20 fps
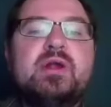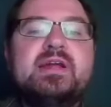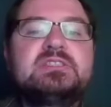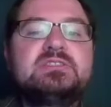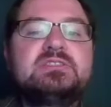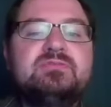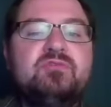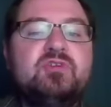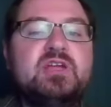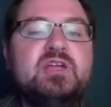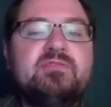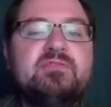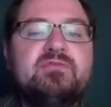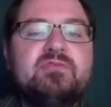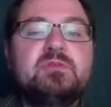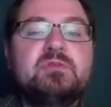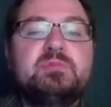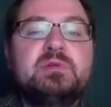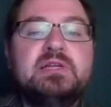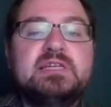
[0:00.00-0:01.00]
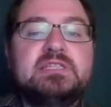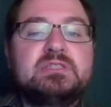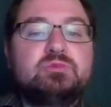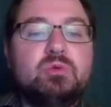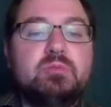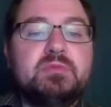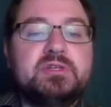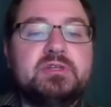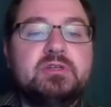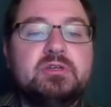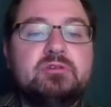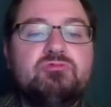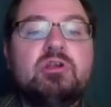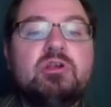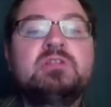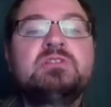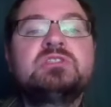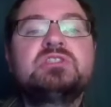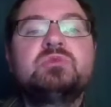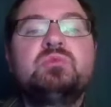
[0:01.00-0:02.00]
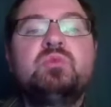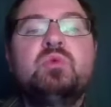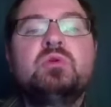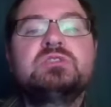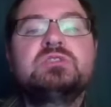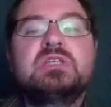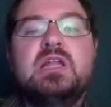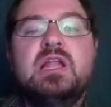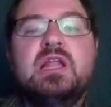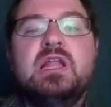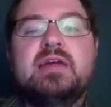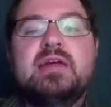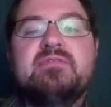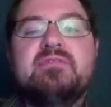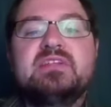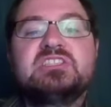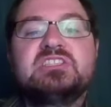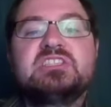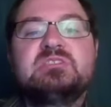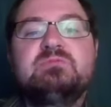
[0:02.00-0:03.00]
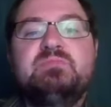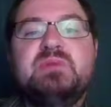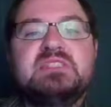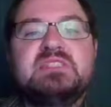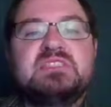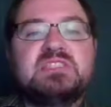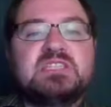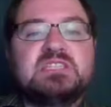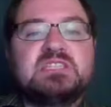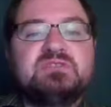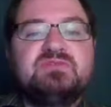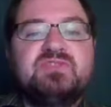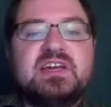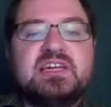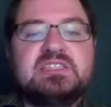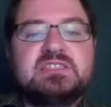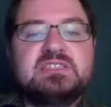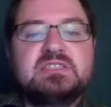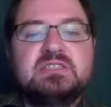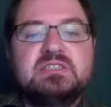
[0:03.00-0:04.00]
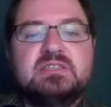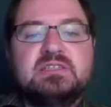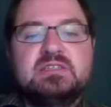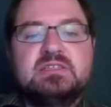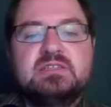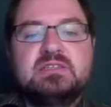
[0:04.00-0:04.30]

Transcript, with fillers: breaks free from the policewoman, runs towards Clive, and spits at his face.